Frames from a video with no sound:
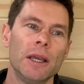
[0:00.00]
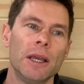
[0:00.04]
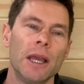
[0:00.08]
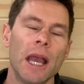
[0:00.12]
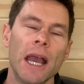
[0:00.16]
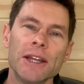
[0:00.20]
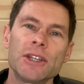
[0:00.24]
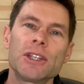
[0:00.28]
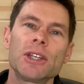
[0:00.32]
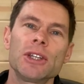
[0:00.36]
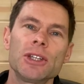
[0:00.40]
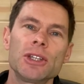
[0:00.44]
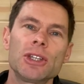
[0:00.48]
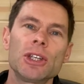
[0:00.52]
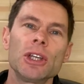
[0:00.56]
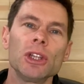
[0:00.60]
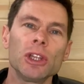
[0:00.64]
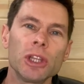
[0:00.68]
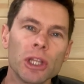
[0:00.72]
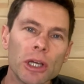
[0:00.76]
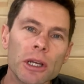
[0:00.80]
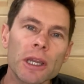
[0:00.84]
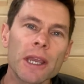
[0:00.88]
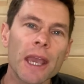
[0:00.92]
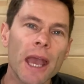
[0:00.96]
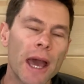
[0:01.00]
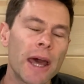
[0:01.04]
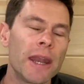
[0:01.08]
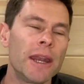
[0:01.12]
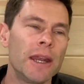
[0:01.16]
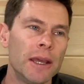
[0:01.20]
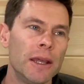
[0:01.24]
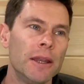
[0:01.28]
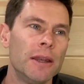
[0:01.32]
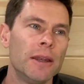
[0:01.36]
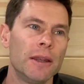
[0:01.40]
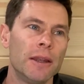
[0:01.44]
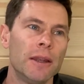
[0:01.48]
And to look at
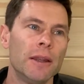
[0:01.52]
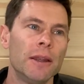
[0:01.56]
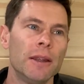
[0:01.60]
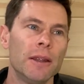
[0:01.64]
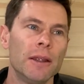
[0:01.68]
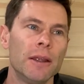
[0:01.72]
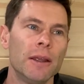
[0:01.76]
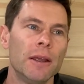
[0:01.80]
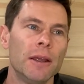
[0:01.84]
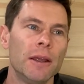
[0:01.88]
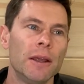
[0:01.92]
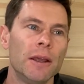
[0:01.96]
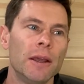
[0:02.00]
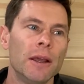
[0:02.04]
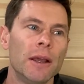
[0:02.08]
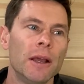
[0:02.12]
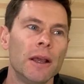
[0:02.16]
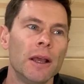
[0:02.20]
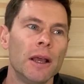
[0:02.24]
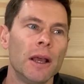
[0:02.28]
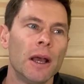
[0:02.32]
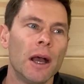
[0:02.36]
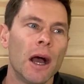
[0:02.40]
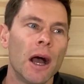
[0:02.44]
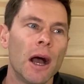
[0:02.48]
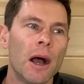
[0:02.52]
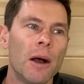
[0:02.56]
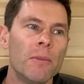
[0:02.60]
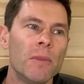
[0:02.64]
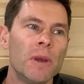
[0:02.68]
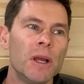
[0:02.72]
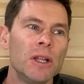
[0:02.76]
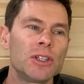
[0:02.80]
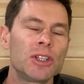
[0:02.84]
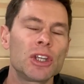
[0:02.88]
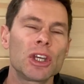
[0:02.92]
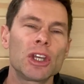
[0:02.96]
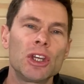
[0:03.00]
it,
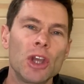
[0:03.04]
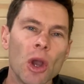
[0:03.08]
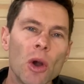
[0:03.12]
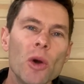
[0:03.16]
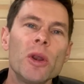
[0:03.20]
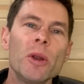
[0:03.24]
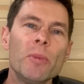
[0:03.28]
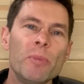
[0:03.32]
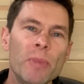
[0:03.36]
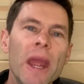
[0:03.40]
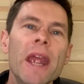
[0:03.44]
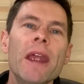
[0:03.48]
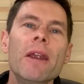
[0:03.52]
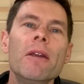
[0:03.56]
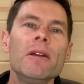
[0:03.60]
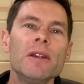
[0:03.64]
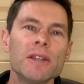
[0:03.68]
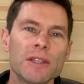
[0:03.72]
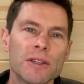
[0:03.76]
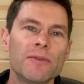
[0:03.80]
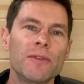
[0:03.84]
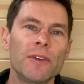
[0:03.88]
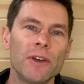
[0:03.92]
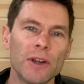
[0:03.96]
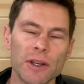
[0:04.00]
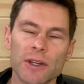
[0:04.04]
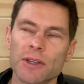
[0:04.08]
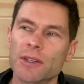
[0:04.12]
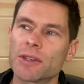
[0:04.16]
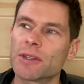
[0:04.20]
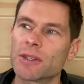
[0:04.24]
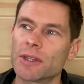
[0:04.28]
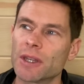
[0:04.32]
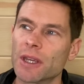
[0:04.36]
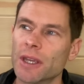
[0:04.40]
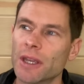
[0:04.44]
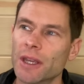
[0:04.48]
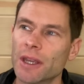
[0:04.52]
to go to Paris
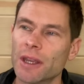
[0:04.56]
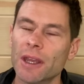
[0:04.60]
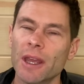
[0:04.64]
first.